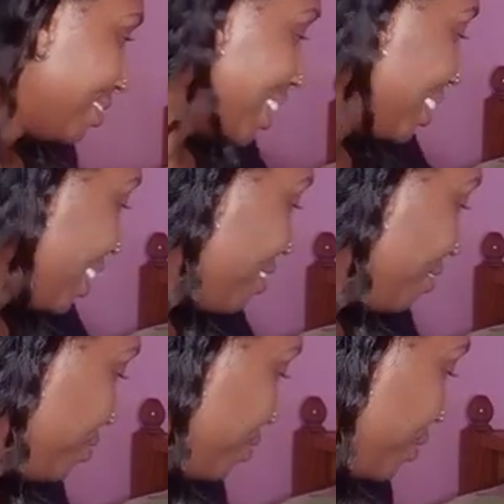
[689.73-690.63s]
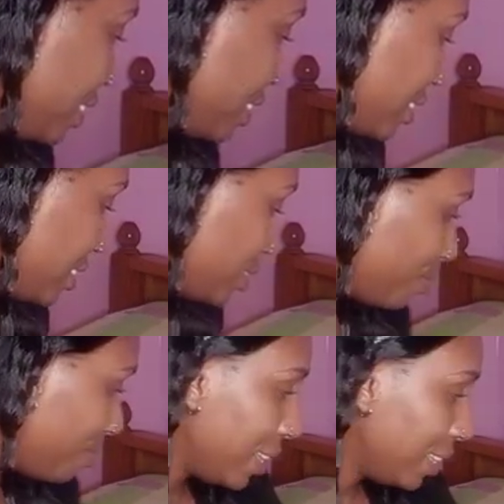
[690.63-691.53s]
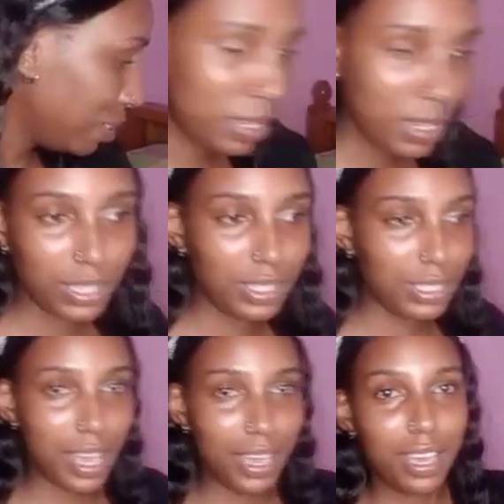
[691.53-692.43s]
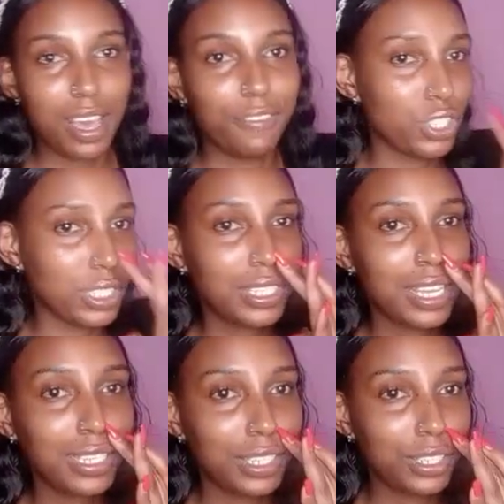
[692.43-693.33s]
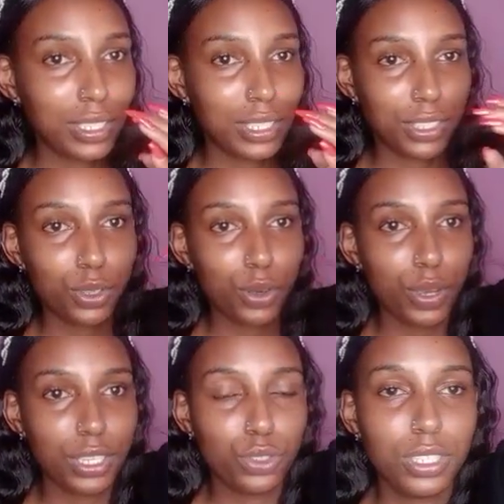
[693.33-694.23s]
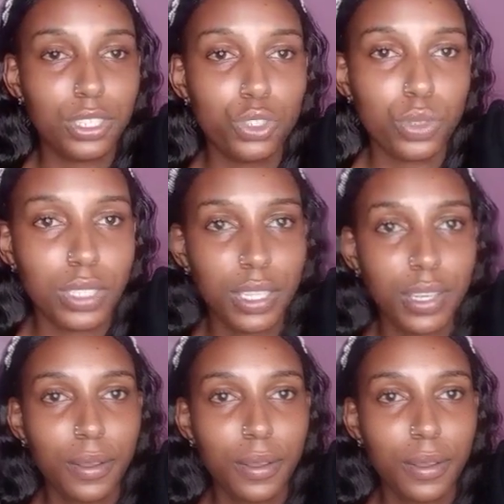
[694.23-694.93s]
And it's so funny because I have just started using Zoe juzi.